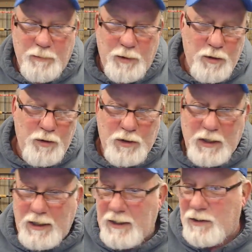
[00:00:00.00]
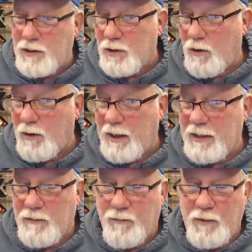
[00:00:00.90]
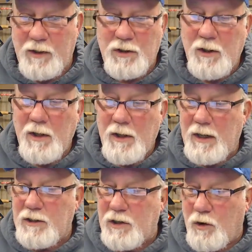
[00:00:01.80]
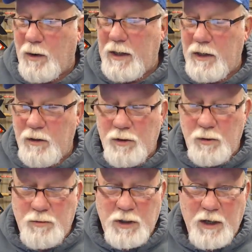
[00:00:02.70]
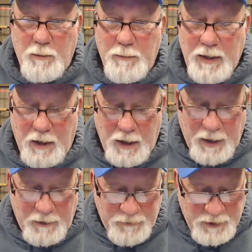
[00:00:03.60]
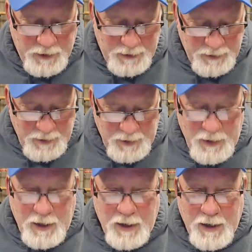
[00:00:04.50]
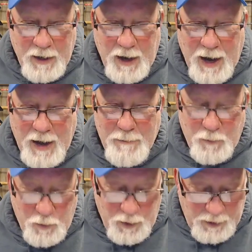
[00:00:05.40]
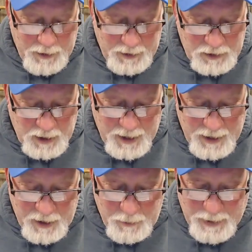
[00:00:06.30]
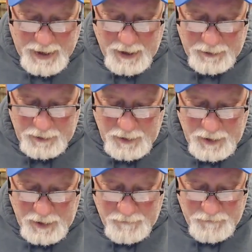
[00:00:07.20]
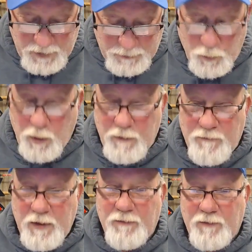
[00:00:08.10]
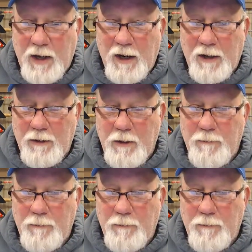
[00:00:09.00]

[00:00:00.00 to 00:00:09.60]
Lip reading: blues. He catches all kinds of fish. He has a great YouTube channel. Be a lot of fun. I'm really excited about February 5th, Doc.